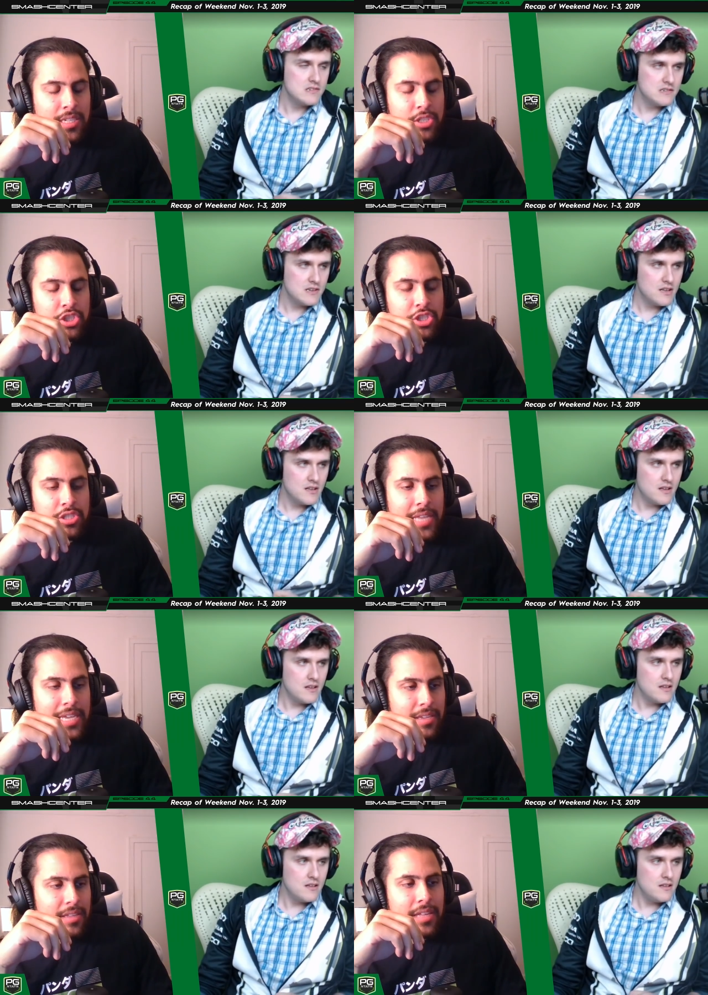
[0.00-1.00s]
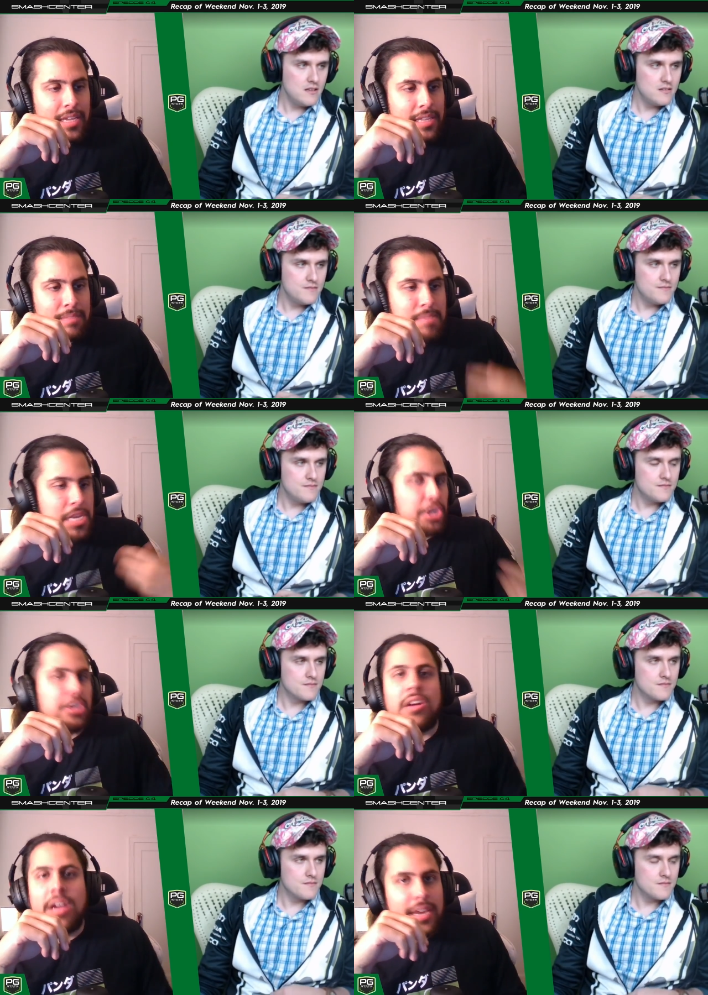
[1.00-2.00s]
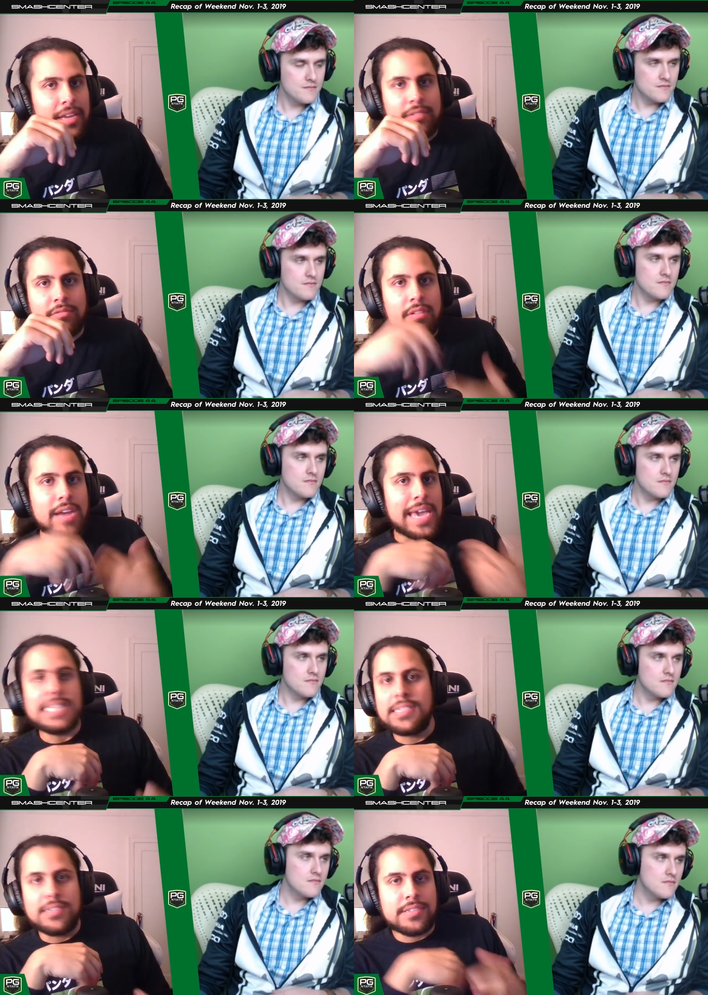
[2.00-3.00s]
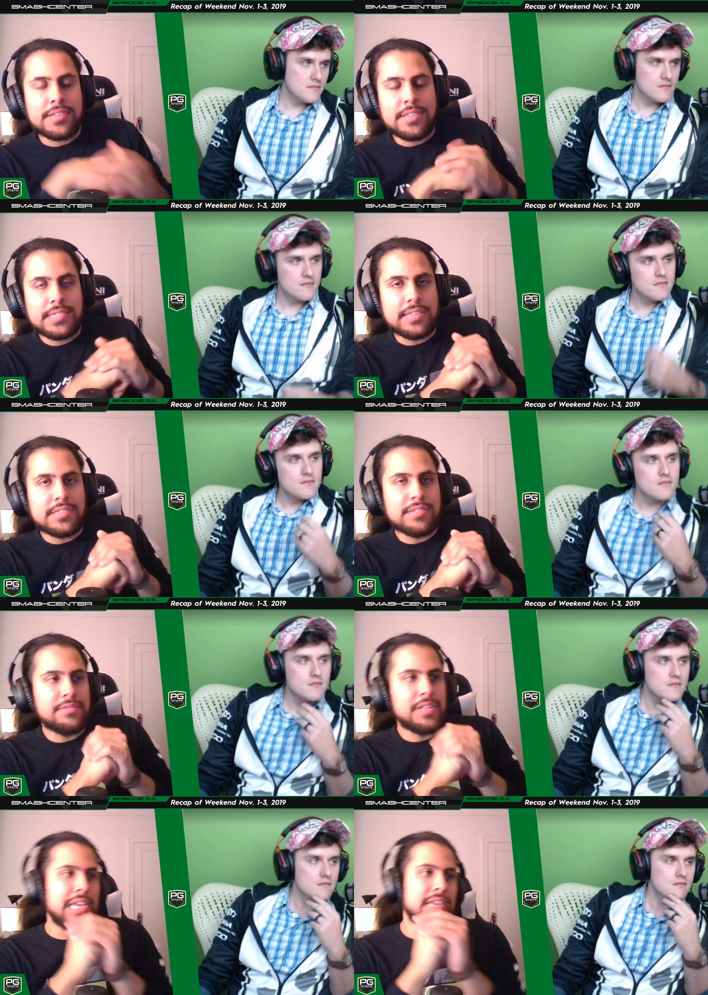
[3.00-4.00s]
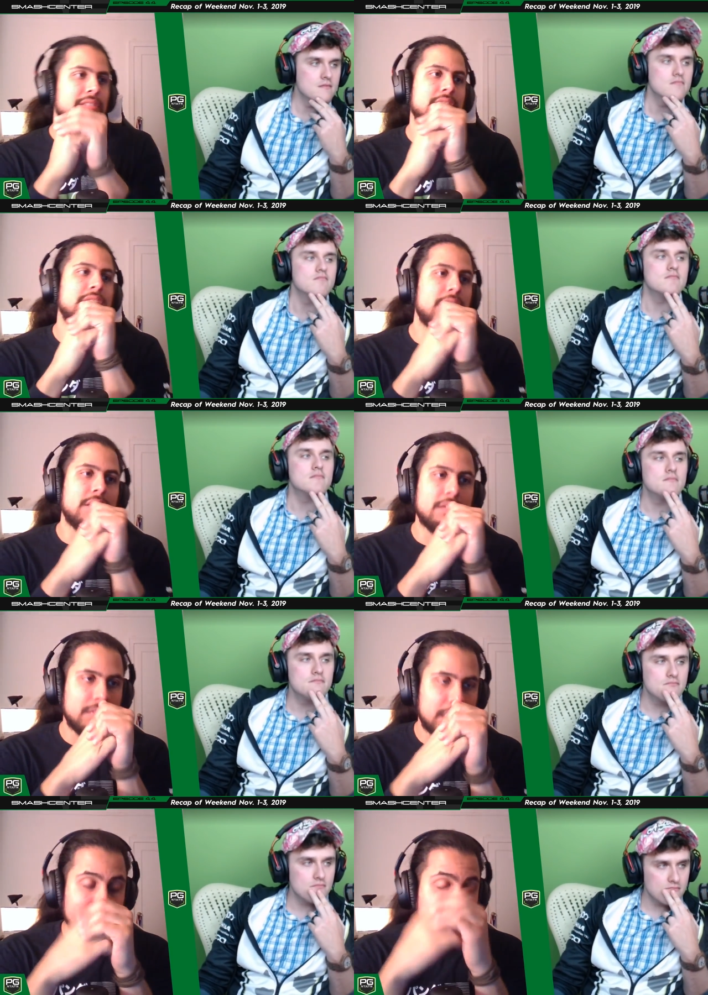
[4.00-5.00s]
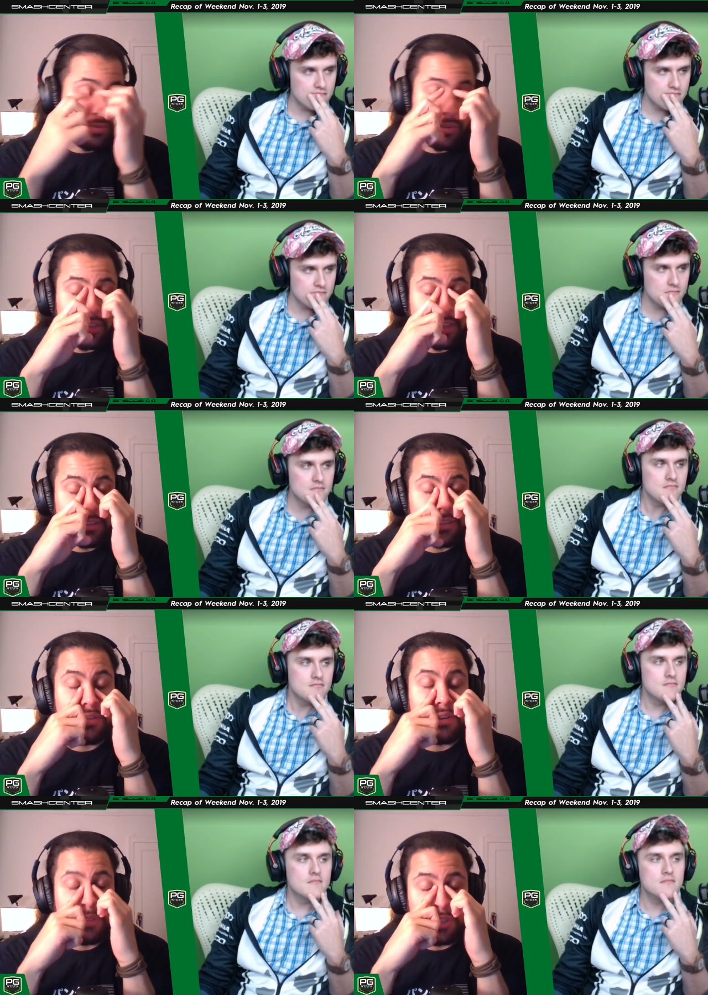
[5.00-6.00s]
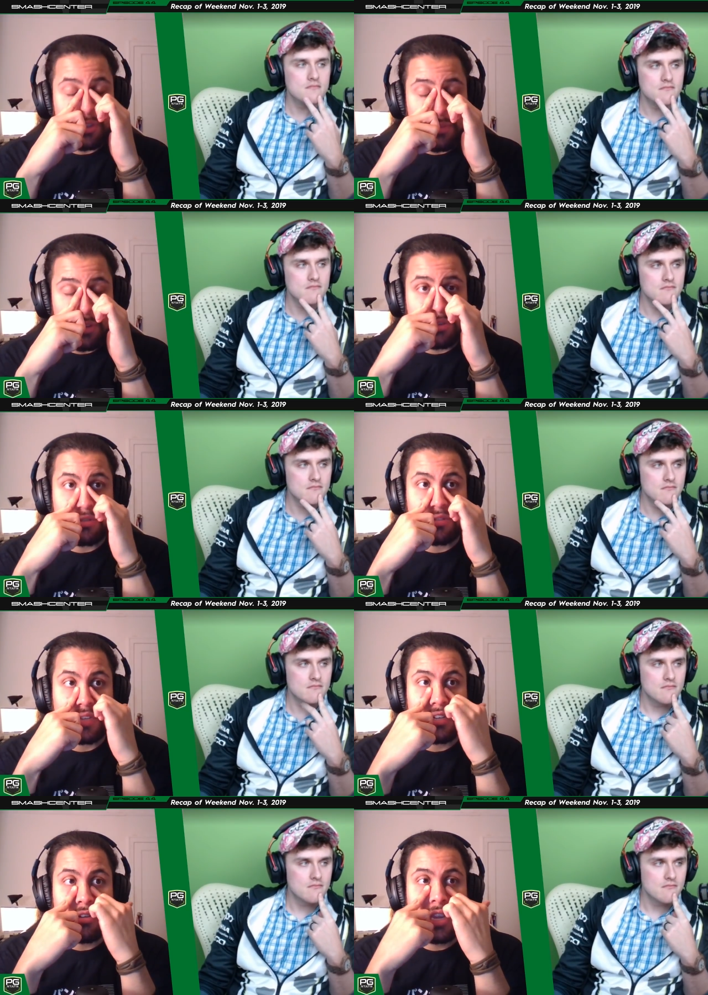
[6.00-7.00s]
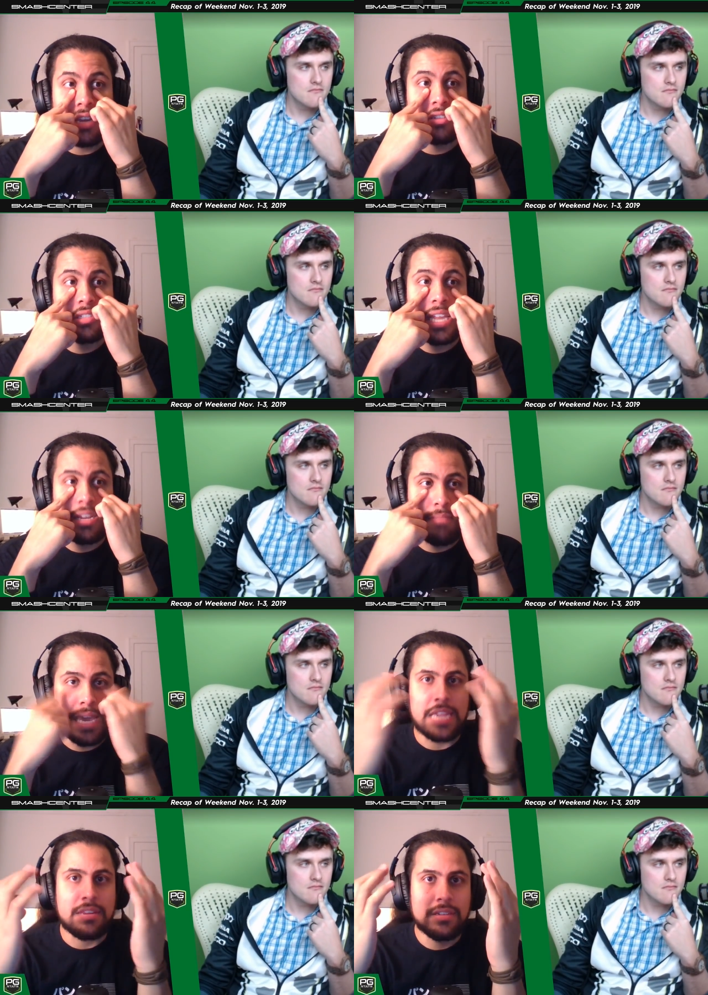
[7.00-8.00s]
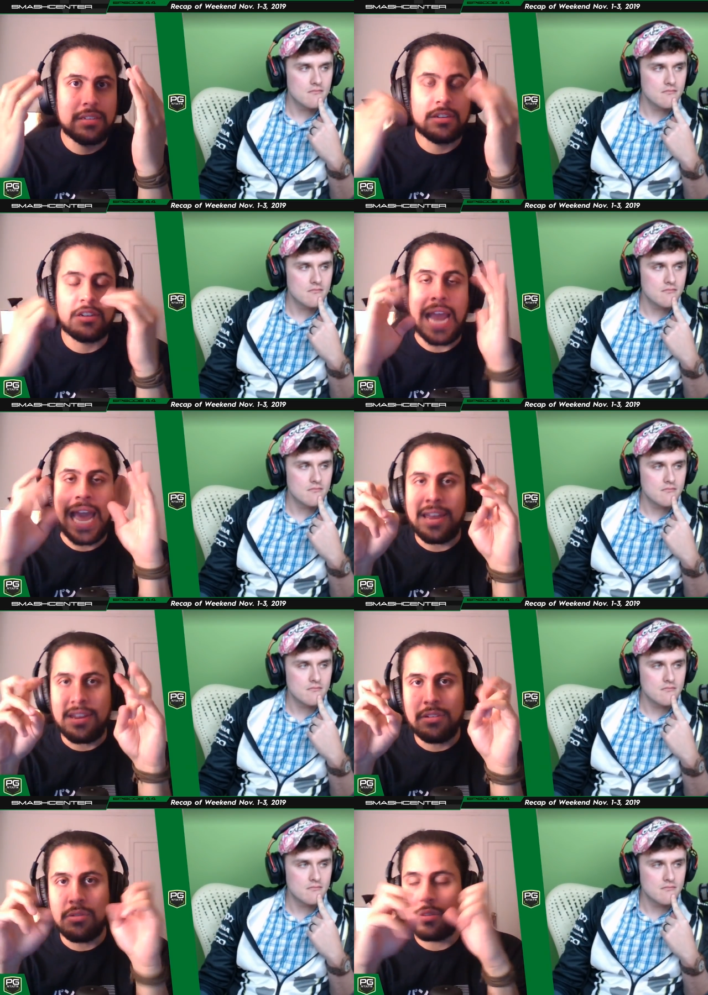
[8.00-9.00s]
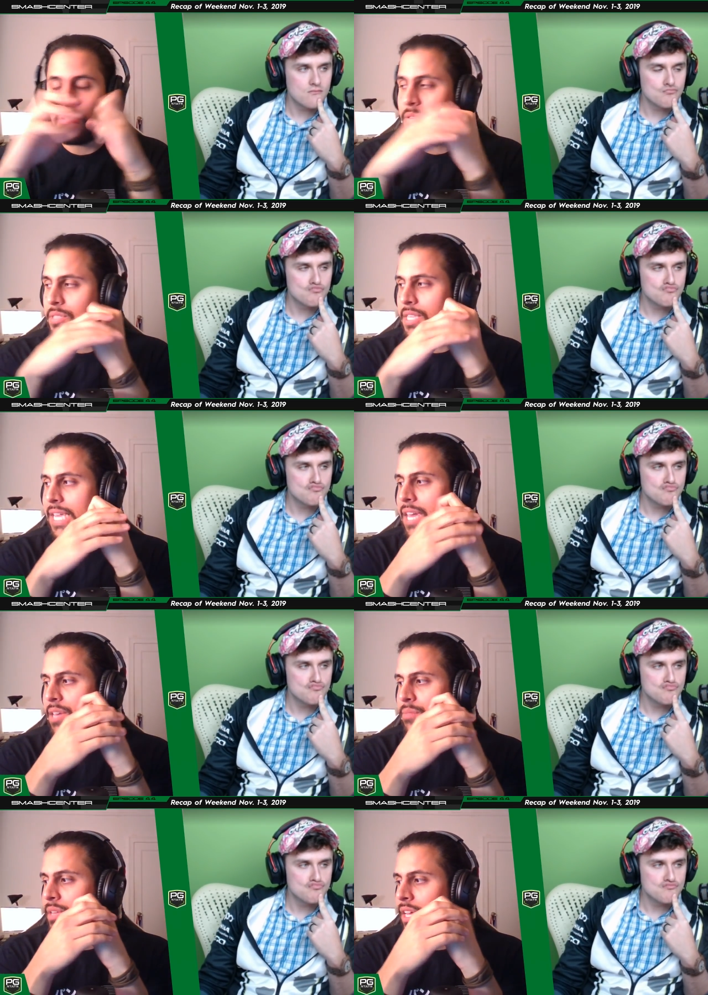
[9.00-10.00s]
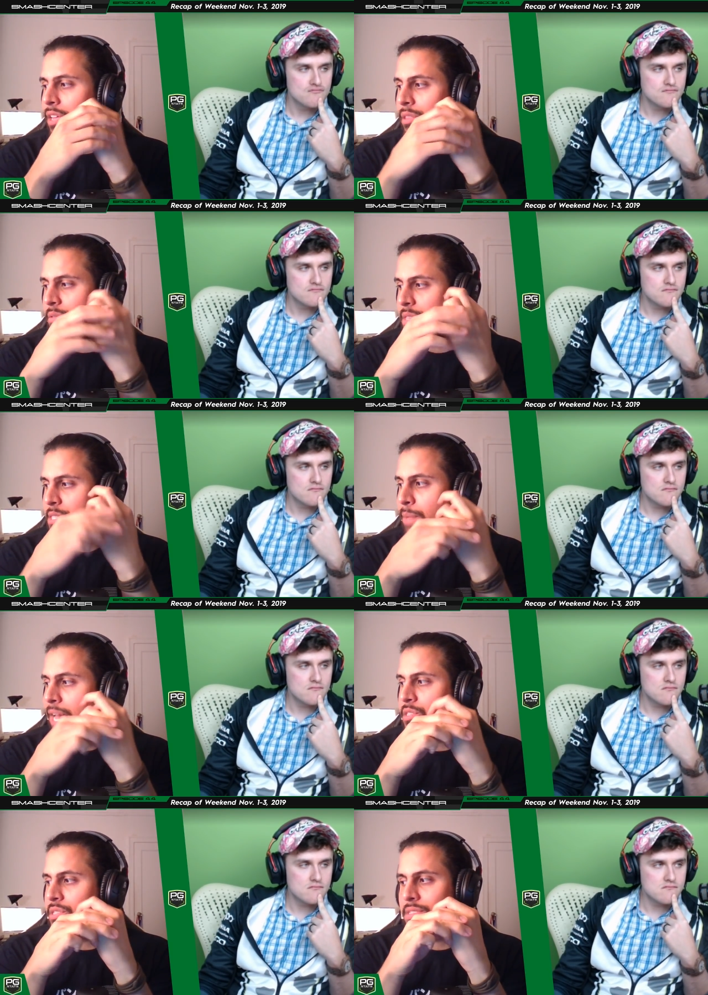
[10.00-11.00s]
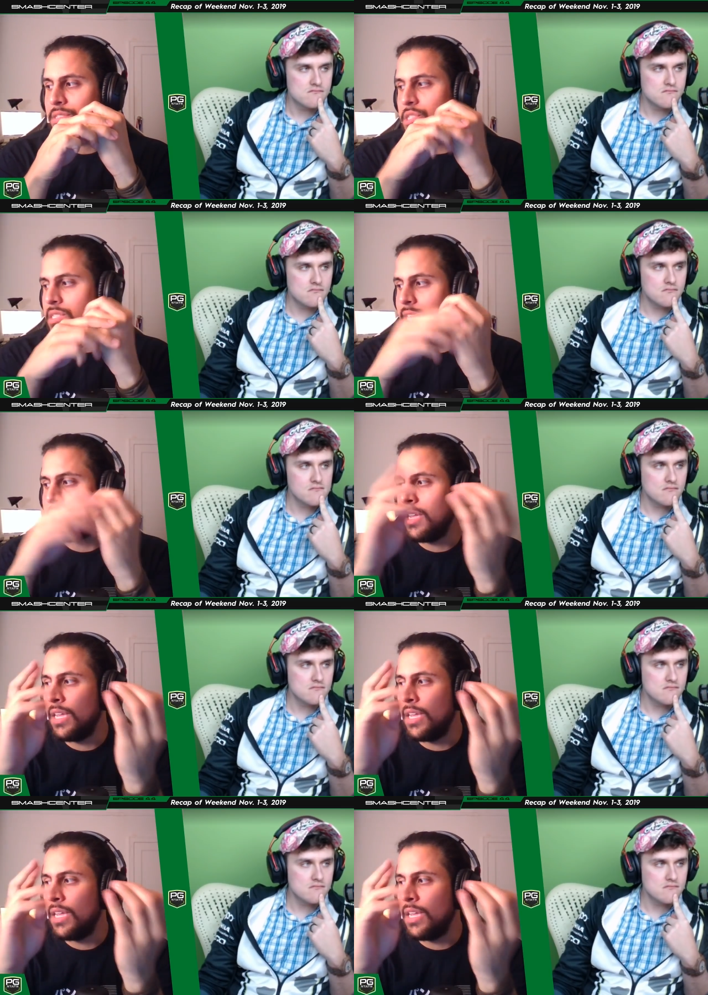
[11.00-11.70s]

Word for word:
Speaker 1: sh- like, like like meteorotic rises in the sense of like you know Smash Four, like Coney mentioned Mewtwo, like no characters getting made or added quote unquote to the game through these patches. It's just like